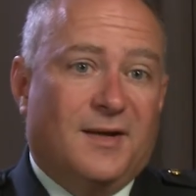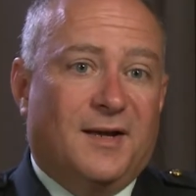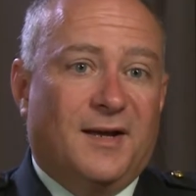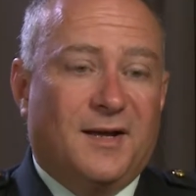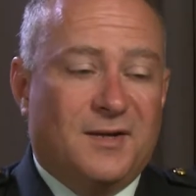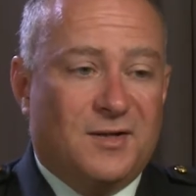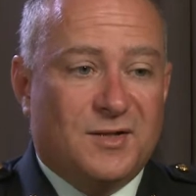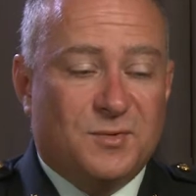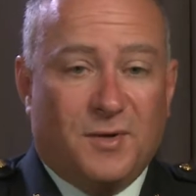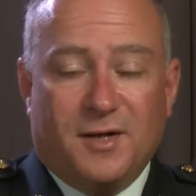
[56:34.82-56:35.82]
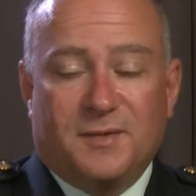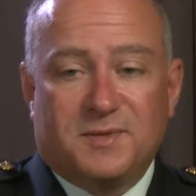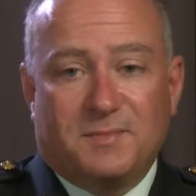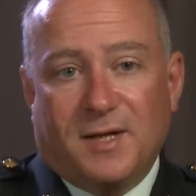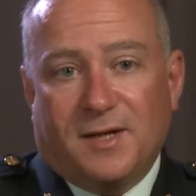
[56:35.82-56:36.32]
And so we ended up
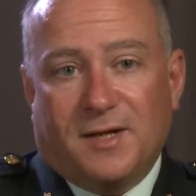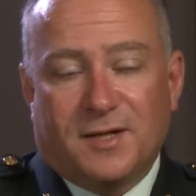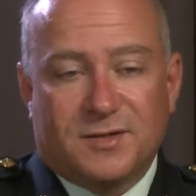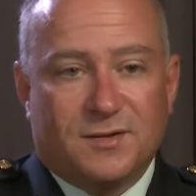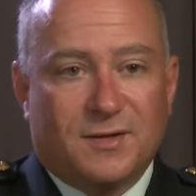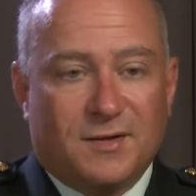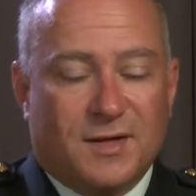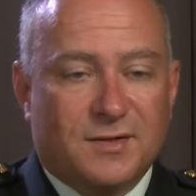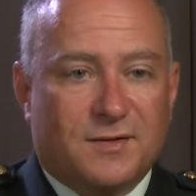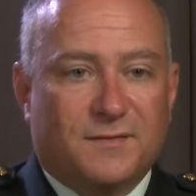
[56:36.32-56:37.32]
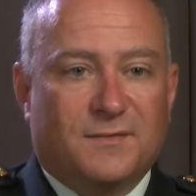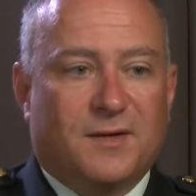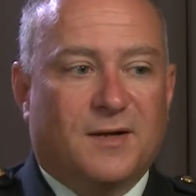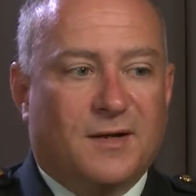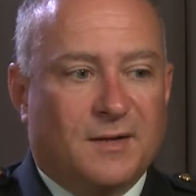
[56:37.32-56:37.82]
spending an extra
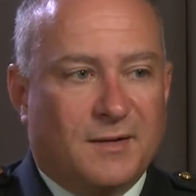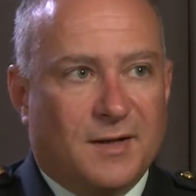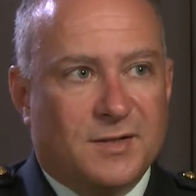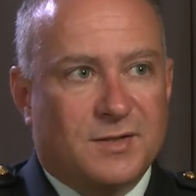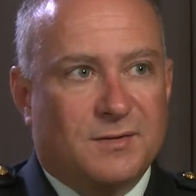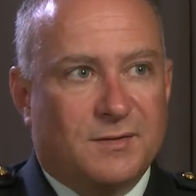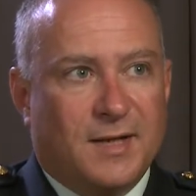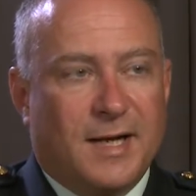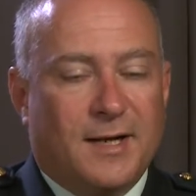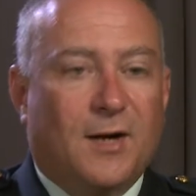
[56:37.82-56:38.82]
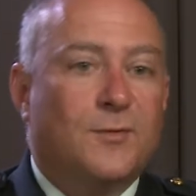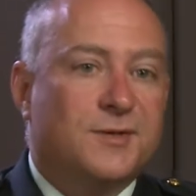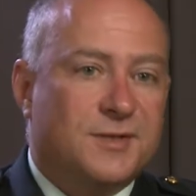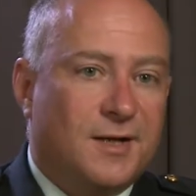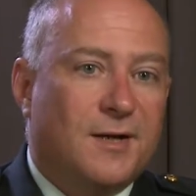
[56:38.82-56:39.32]
8
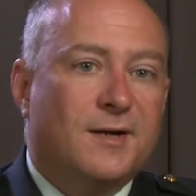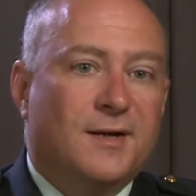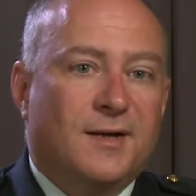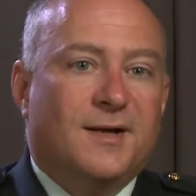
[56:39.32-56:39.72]
hours there.